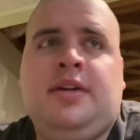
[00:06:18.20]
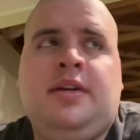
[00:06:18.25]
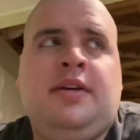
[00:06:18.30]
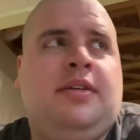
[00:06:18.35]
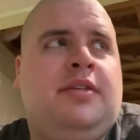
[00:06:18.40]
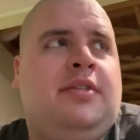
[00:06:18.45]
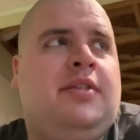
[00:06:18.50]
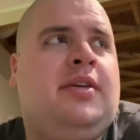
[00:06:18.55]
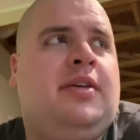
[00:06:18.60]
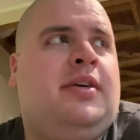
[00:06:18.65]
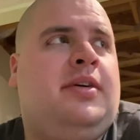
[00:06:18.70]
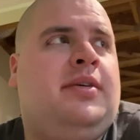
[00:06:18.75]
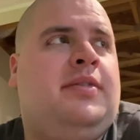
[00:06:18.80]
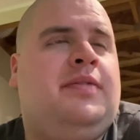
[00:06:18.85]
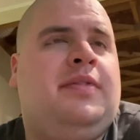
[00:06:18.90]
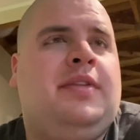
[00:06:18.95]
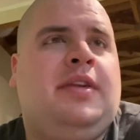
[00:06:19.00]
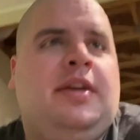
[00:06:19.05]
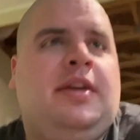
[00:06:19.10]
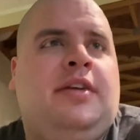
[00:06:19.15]
So
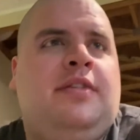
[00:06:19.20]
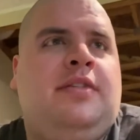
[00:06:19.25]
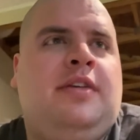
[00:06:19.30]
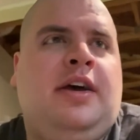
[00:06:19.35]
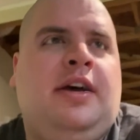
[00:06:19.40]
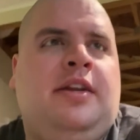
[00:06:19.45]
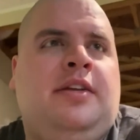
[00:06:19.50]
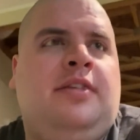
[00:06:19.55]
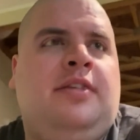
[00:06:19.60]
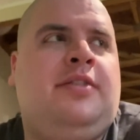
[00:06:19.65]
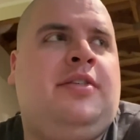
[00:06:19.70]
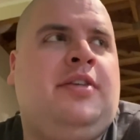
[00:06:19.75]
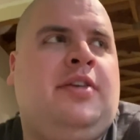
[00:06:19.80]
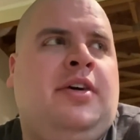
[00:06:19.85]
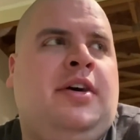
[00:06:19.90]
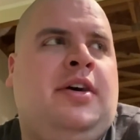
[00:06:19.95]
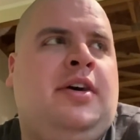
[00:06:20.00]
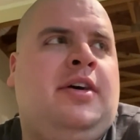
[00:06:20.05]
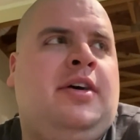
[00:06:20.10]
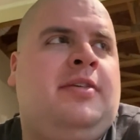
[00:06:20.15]
that is
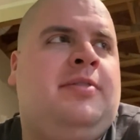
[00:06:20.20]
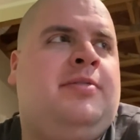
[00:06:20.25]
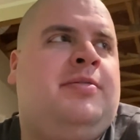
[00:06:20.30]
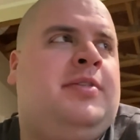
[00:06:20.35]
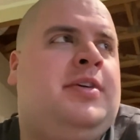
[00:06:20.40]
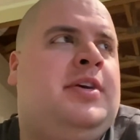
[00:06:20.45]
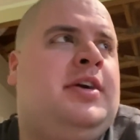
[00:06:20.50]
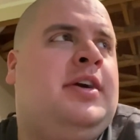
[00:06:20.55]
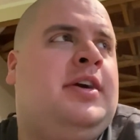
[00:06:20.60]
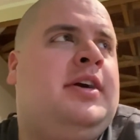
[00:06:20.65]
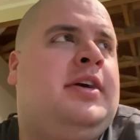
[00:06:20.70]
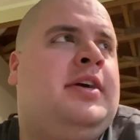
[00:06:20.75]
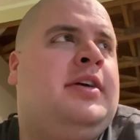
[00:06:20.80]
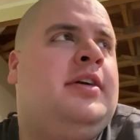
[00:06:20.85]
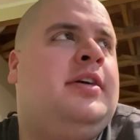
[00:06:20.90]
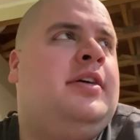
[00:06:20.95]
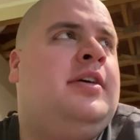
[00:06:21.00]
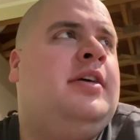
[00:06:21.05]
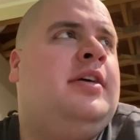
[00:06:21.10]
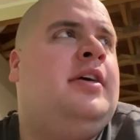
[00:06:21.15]
all for,
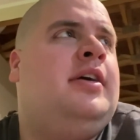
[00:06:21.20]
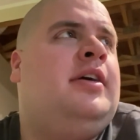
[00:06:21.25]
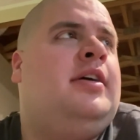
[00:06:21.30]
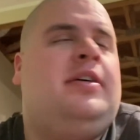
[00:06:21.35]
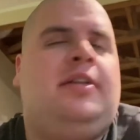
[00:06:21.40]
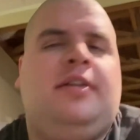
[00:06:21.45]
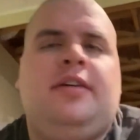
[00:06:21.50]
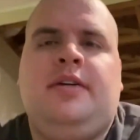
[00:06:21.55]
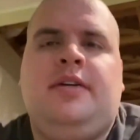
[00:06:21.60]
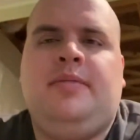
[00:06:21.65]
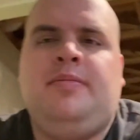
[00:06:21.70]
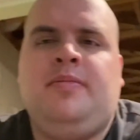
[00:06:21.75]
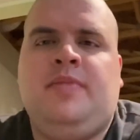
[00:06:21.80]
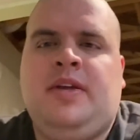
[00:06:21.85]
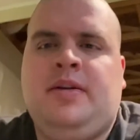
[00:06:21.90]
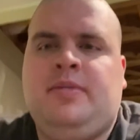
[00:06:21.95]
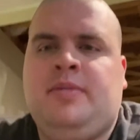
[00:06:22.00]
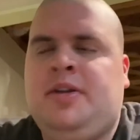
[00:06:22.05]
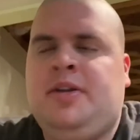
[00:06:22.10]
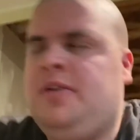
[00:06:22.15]
I'm
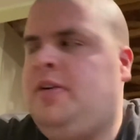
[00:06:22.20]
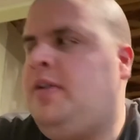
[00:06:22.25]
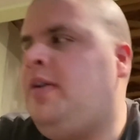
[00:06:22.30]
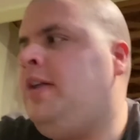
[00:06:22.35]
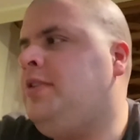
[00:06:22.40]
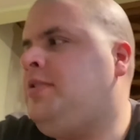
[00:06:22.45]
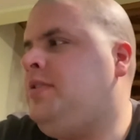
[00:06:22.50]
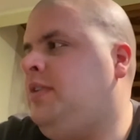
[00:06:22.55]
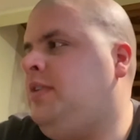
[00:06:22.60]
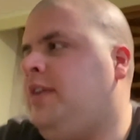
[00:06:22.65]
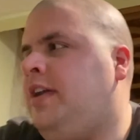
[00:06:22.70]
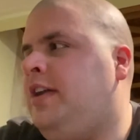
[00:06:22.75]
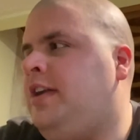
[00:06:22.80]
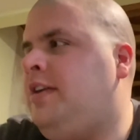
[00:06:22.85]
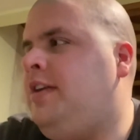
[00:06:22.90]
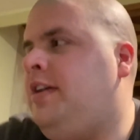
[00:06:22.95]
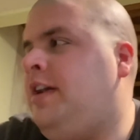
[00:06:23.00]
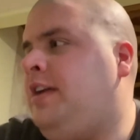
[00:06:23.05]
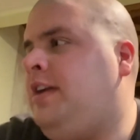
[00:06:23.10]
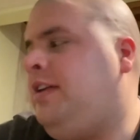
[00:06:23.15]
going to watch a lot of
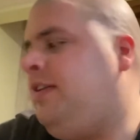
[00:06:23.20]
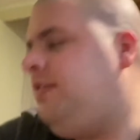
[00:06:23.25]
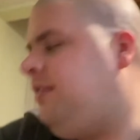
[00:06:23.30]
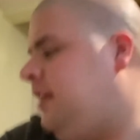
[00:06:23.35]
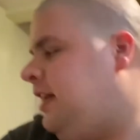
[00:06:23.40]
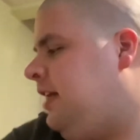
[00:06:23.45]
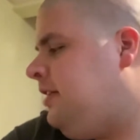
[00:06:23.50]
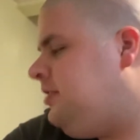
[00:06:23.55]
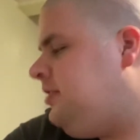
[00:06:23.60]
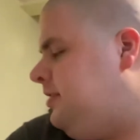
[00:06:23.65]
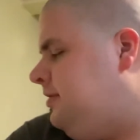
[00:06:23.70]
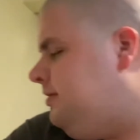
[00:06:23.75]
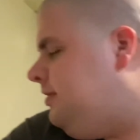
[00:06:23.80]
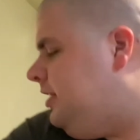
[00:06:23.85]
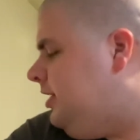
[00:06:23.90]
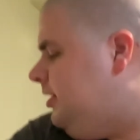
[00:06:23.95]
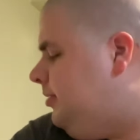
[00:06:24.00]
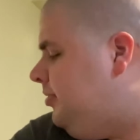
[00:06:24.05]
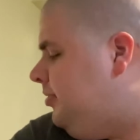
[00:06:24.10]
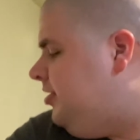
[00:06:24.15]
90s action
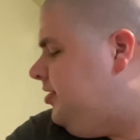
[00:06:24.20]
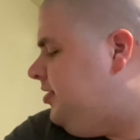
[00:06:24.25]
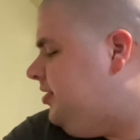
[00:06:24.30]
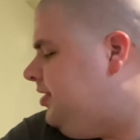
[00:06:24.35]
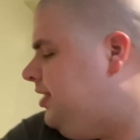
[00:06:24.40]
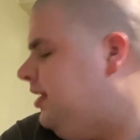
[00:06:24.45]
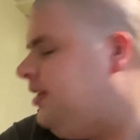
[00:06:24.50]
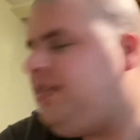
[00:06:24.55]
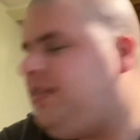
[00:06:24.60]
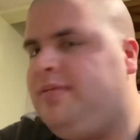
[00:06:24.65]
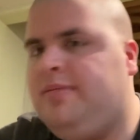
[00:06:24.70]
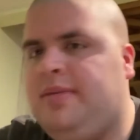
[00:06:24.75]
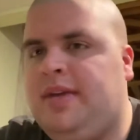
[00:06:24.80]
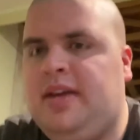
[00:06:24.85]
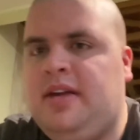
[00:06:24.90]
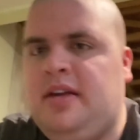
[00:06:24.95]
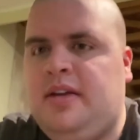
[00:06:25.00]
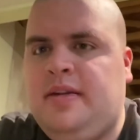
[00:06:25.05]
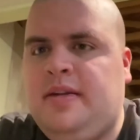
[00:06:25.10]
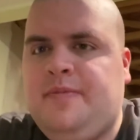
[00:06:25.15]
films
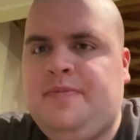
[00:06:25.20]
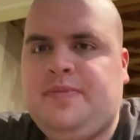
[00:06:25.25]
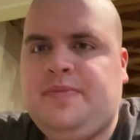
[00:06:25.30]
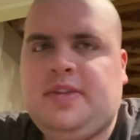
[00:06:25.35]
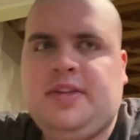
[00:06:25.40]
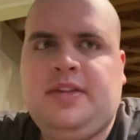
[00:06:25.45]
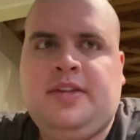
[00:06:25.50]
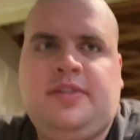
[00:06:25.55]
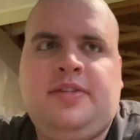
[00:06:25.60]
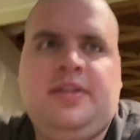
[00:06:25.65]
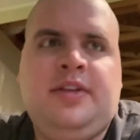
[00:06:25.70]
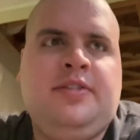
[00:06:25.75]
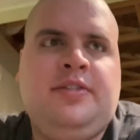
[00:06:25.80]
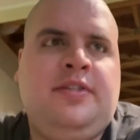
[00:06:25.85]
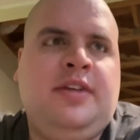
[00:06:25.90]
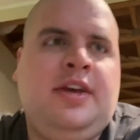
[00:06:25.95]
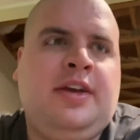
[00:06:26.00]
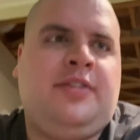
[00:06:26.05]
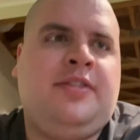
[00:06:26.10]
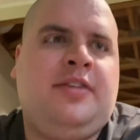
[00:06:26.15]
these
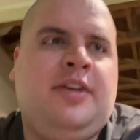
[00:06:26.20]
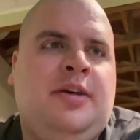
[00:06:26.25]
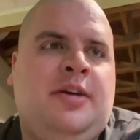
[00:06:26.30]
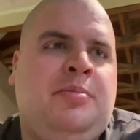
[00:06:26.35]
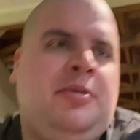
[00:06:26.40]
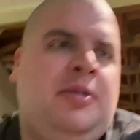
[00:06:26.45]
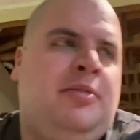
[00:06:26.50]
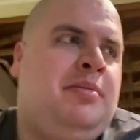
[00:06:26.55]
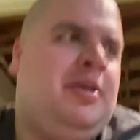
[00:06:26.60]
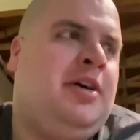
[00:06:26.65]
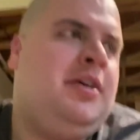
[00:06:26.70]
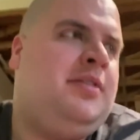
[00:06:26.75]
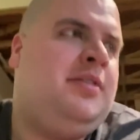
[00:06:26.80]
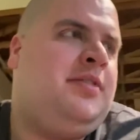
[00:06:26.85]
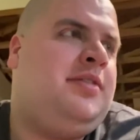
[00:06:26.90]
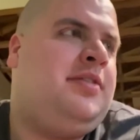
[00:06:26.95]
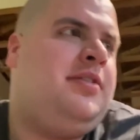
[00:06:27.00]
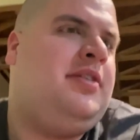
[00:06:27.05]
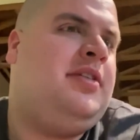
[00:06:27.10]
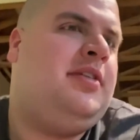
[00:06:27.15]
next couple
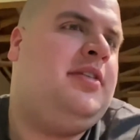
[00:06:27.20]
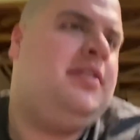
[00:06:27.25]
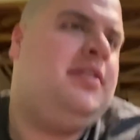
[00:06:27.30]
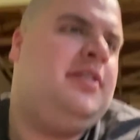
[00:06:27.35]
months.